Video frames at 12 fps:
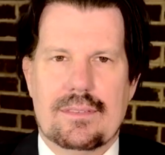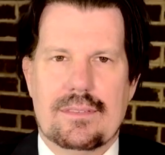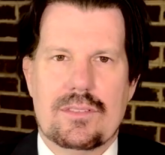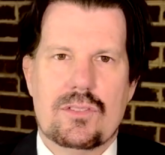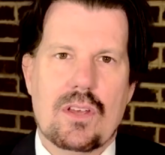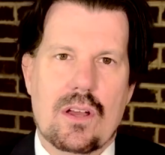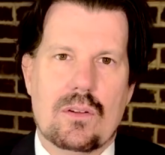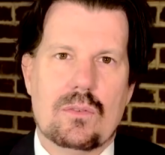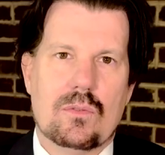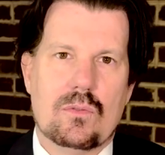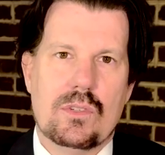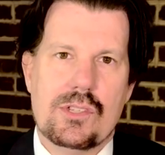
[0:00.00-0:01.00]
So,
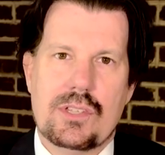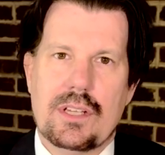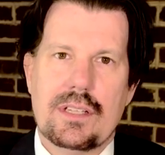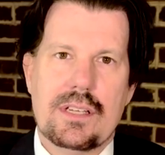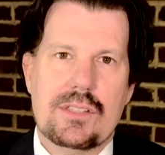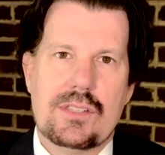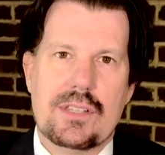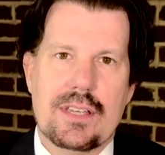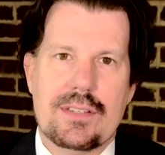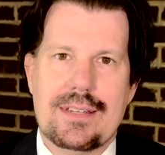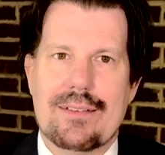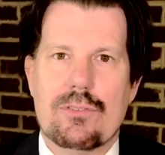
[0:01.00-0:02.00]
resilience
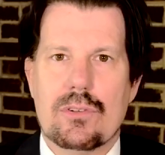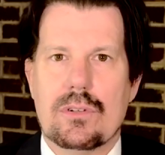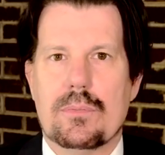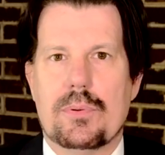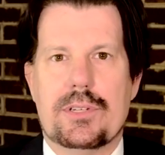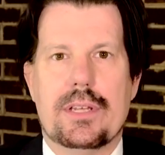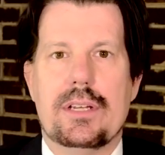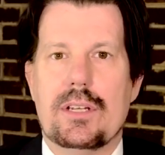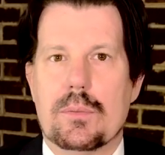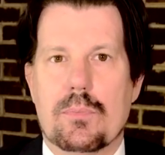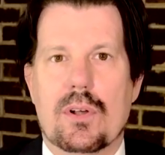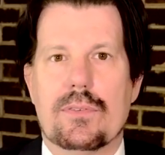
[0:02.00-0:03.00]
is never pretending
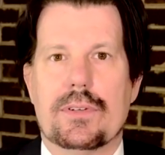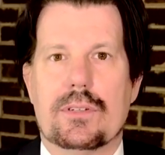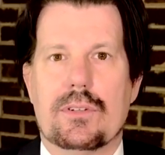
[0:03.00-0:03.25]
you're perfect,